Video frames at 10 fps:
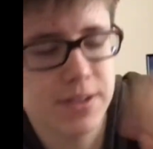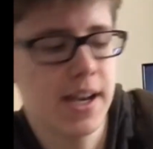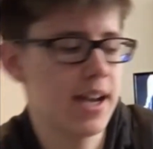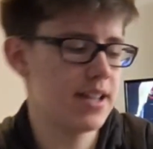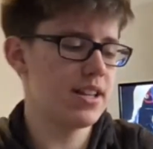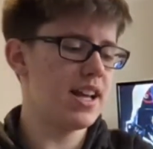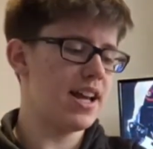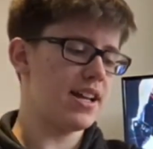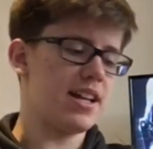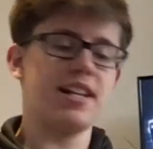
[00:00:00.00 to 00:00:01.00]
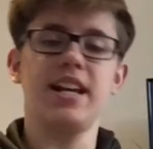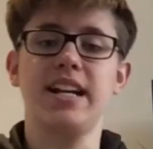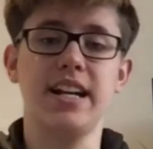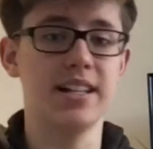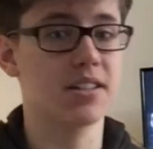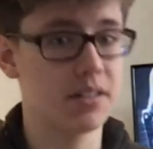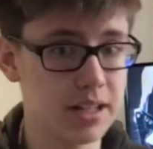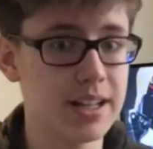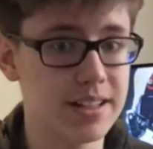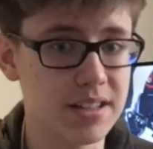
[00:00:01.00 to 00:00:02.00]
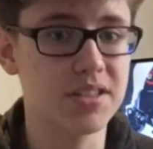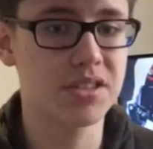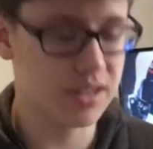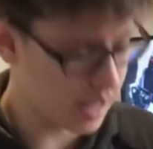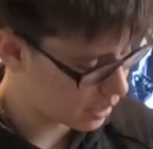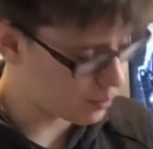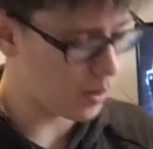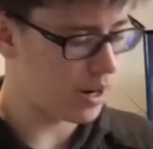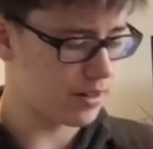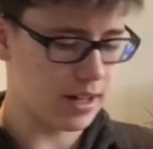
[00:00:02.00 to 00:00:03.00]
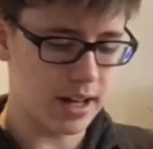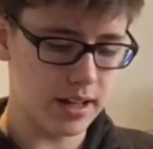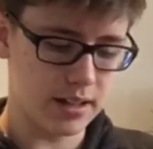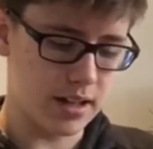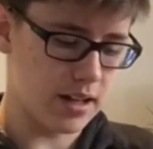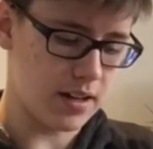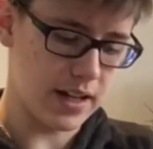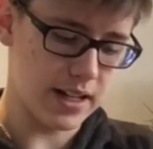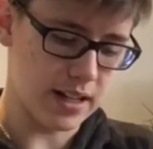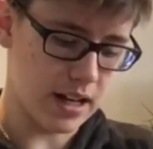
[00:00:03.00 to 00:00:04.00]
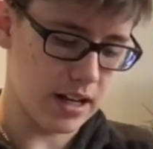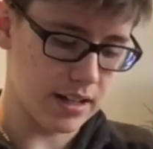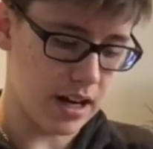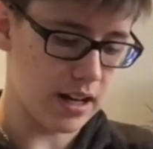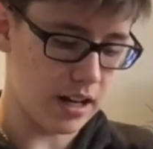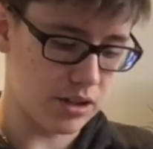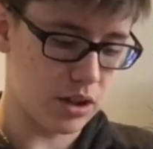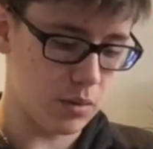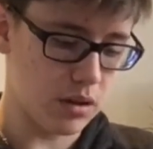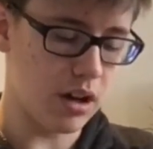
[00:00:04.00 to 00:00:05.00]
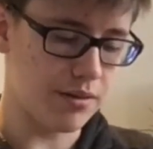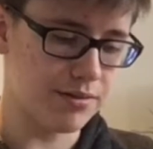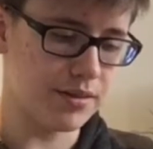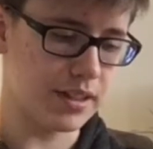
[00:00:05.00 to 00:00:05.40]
Yeah, it's a sick brand that I do love